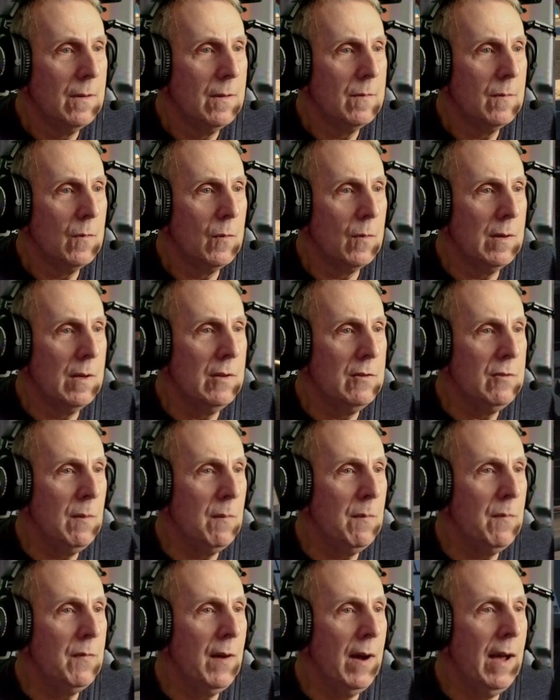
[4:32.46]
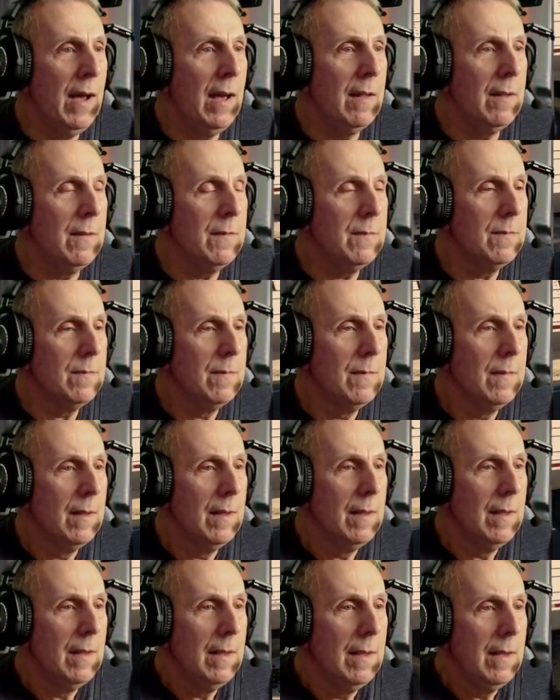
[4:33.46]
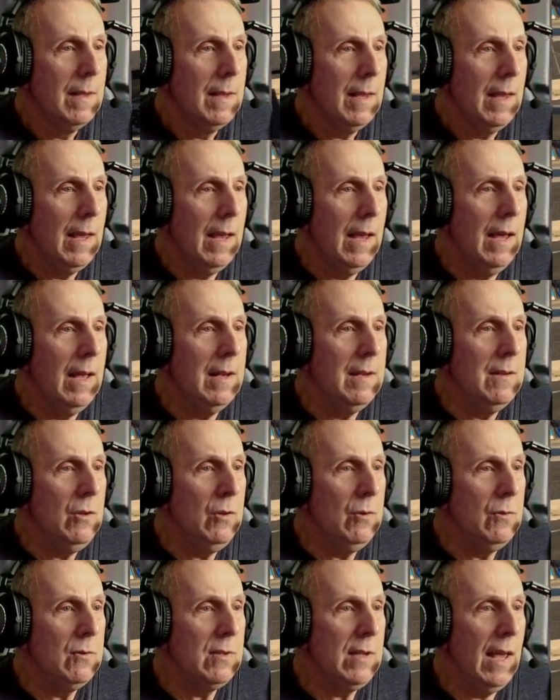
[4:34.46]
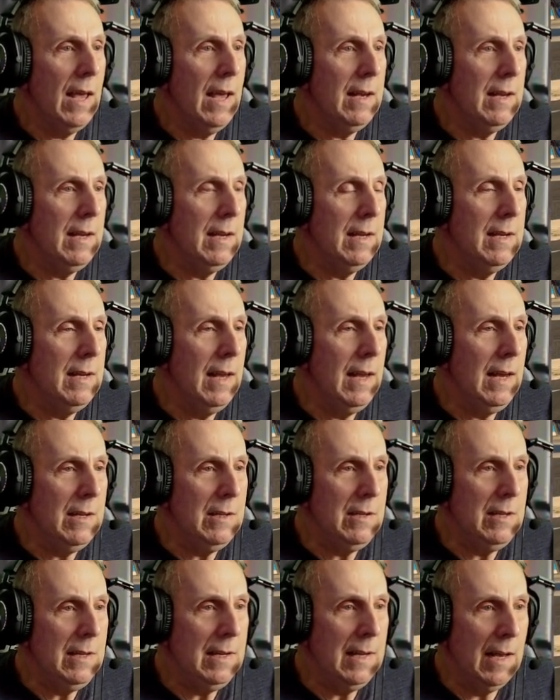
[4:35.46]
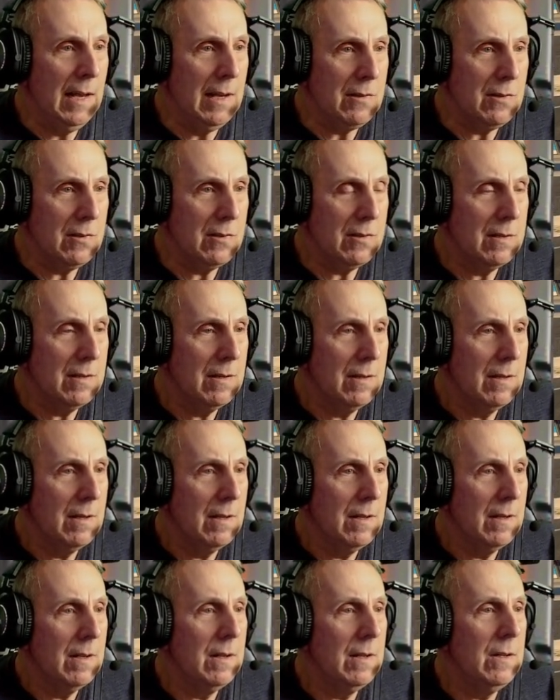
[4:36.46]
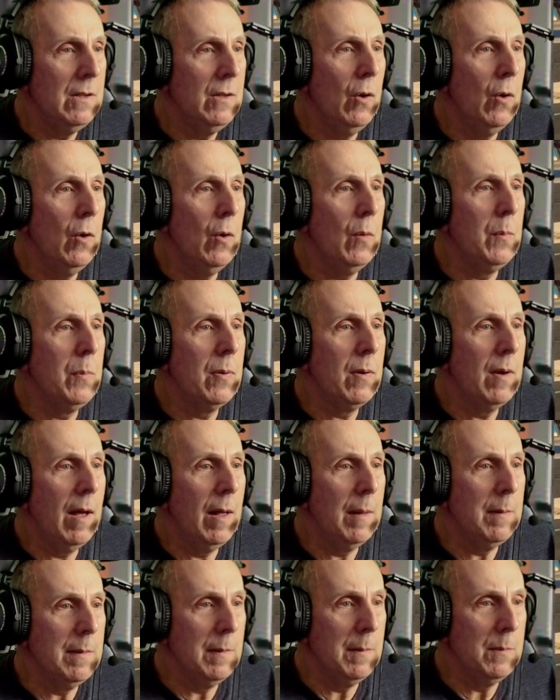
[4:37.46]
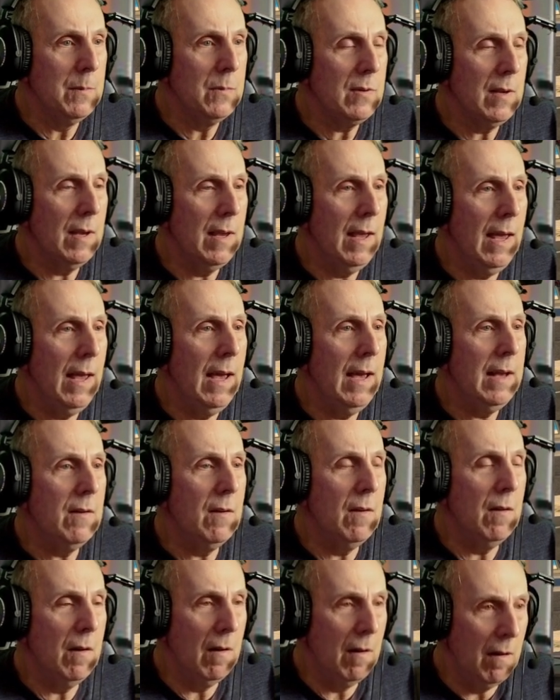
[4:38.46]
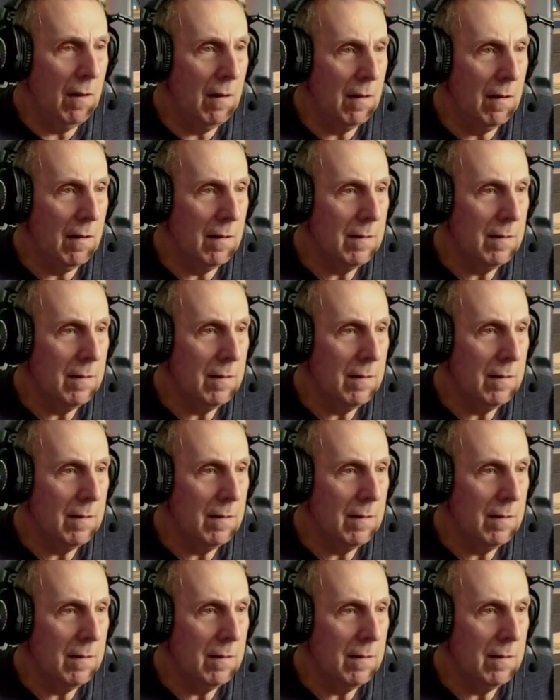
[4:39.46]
or a zip file and use that in ATS. No problems at all.